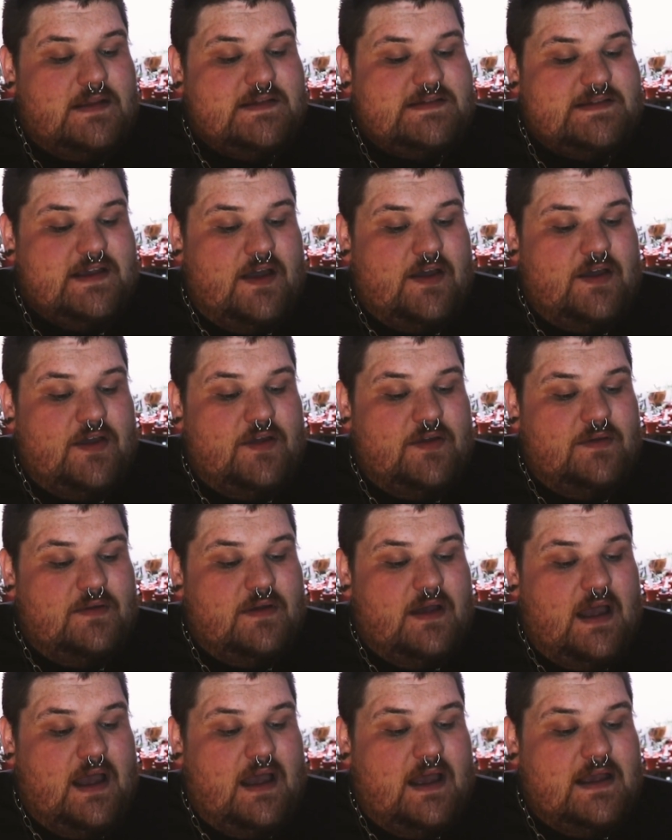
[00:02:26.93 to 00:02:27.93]

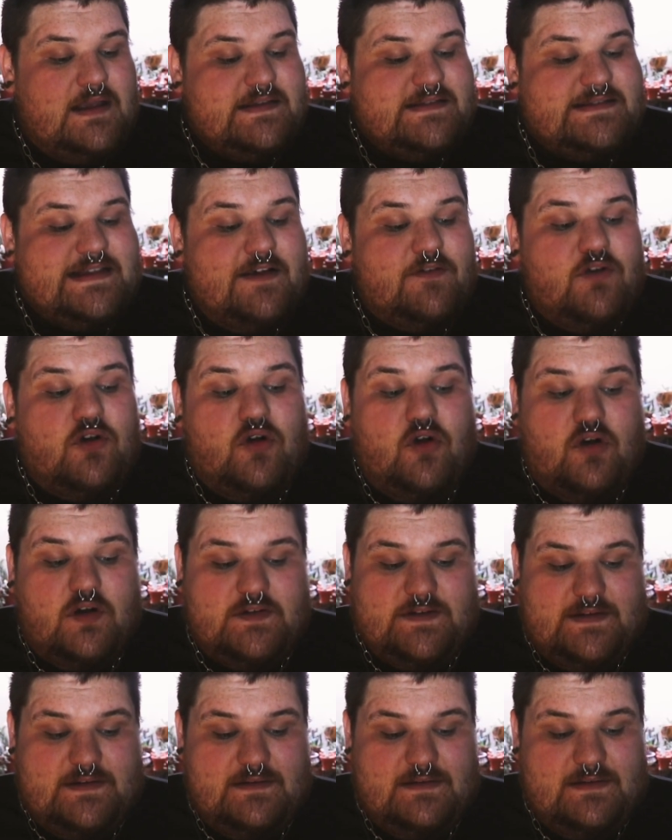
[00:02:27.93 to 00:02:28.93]
So uh, Sarah
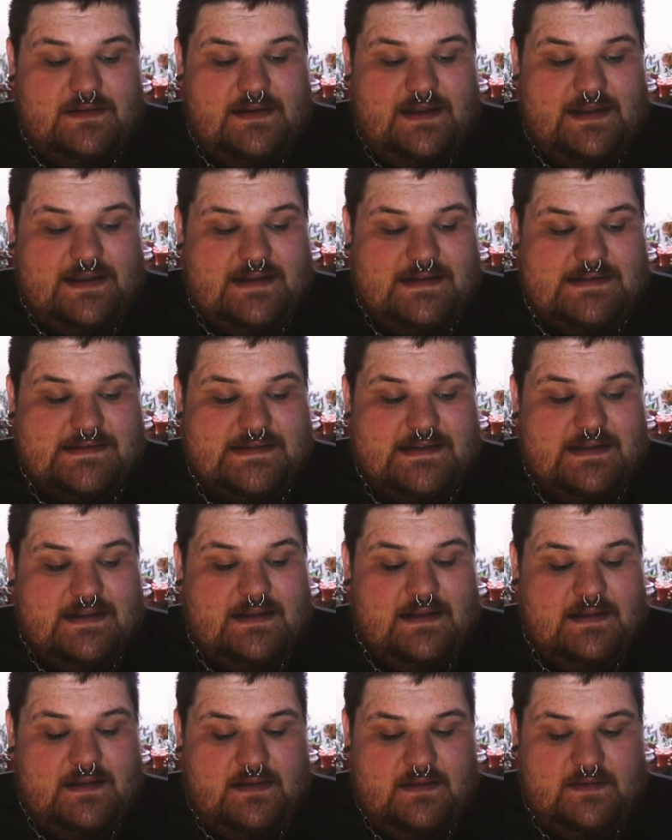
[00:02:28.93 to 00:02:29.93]
Horton is
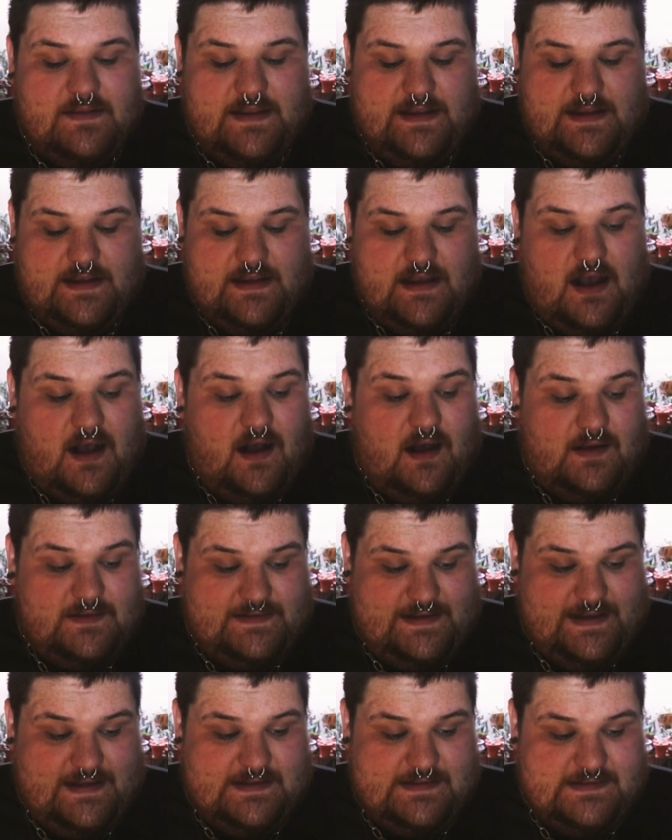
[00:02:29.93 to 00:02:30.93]
the
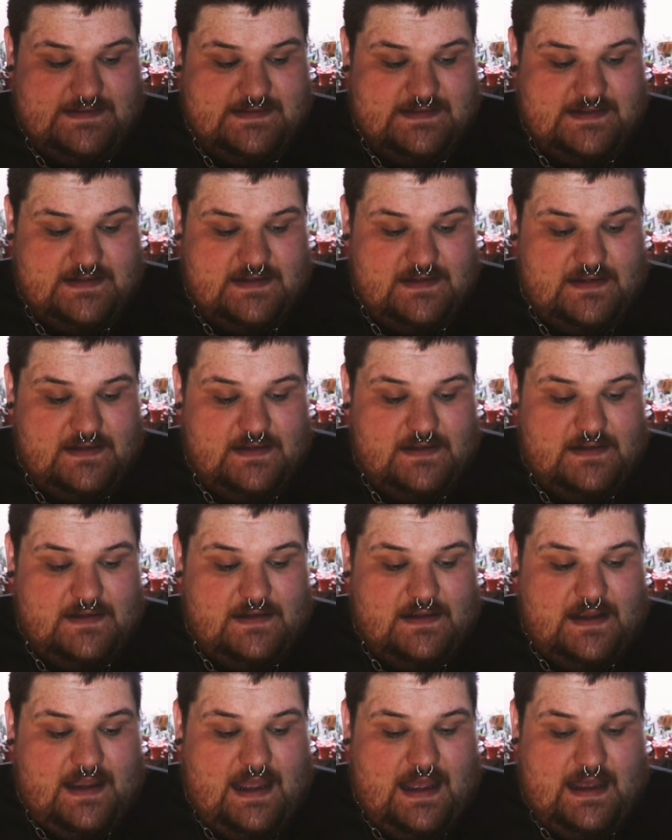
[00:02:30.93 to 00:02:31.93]
artist,
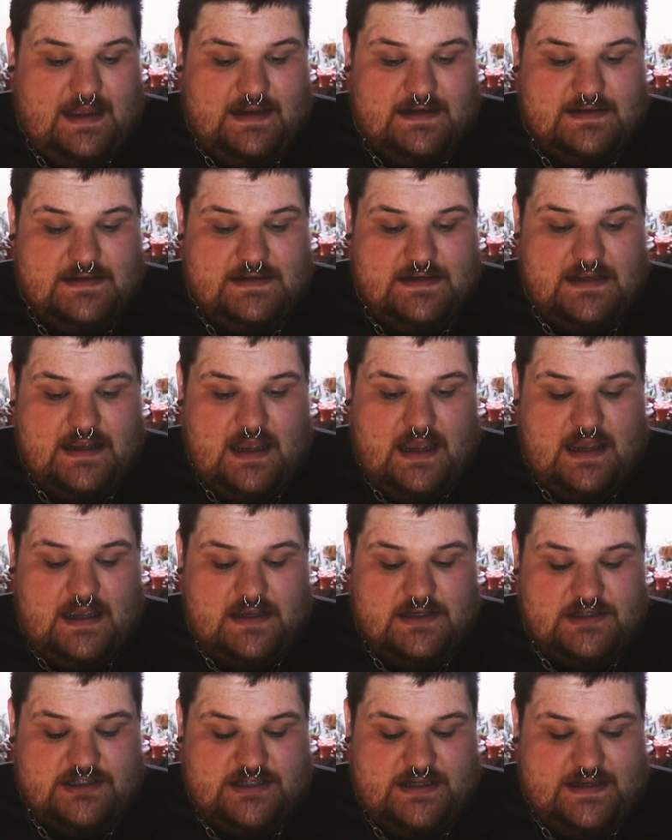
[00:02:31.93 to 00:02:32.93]
and
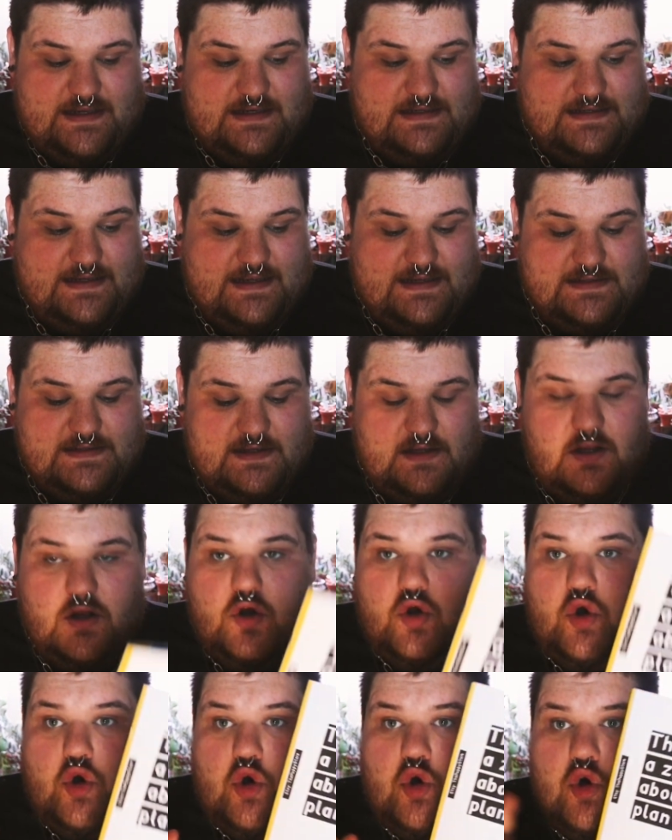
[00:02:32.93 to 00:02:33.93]
uh, she did
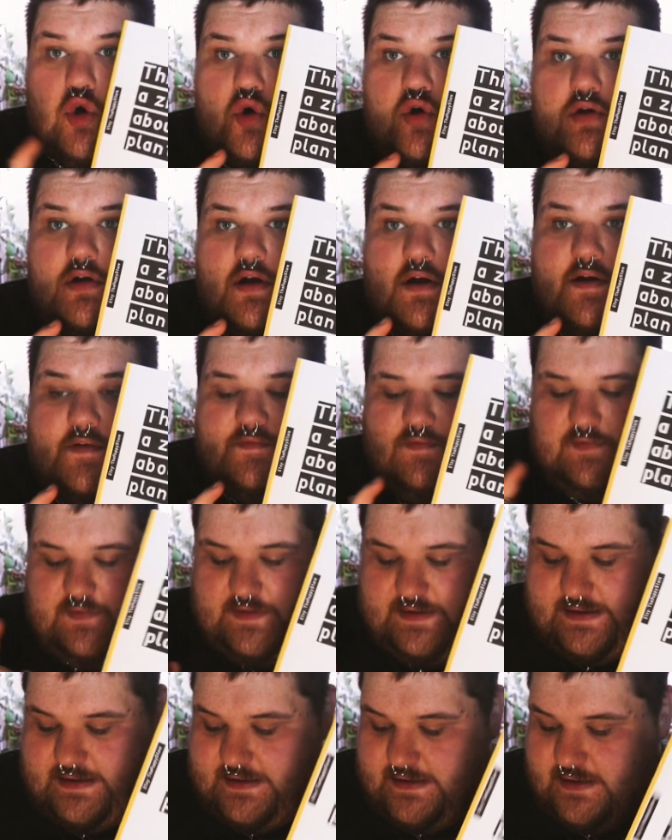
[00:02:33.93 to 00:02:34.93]
all of
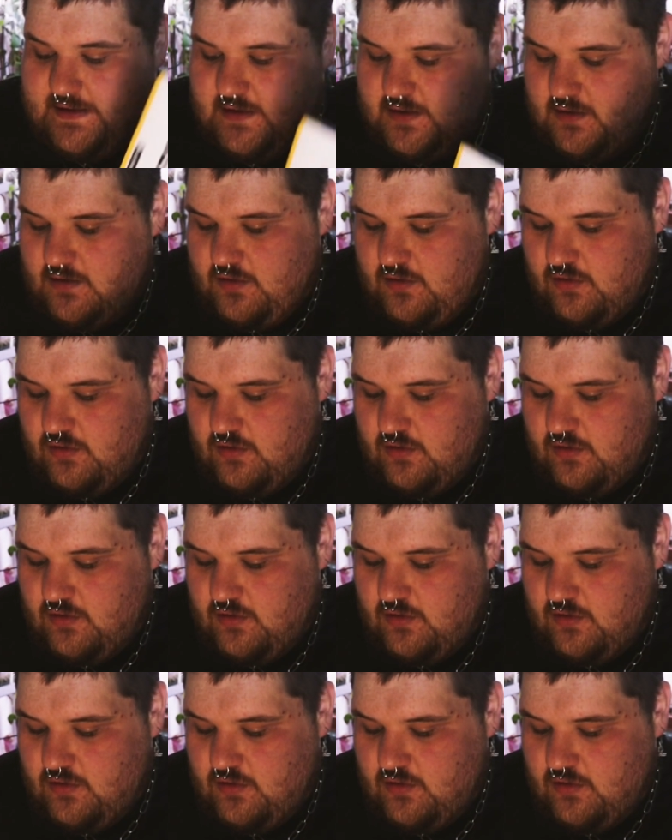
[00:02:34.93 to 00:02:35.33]
the